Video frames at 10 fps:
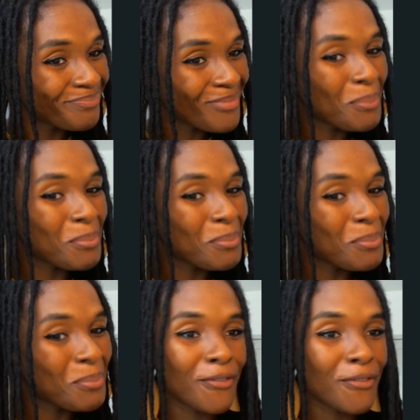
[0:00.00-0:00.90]
because we don't
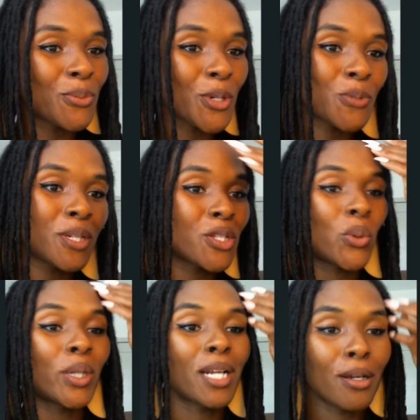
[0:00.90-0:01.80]
need Facebook spending
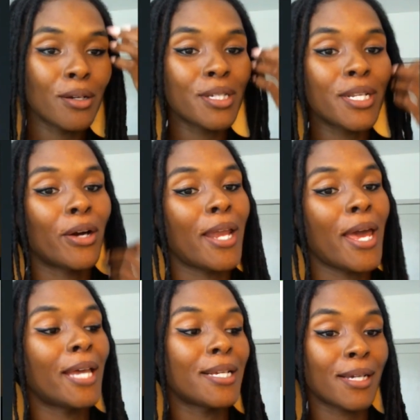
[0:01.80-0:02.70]
$20 a day on an
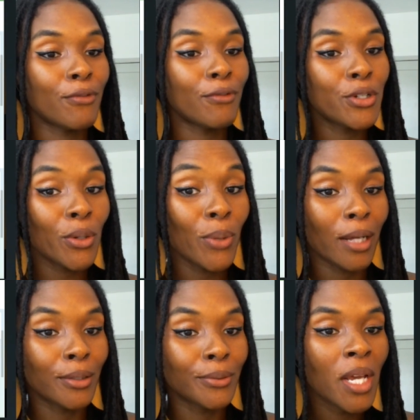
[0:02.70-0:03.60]
ad that's not even doing well.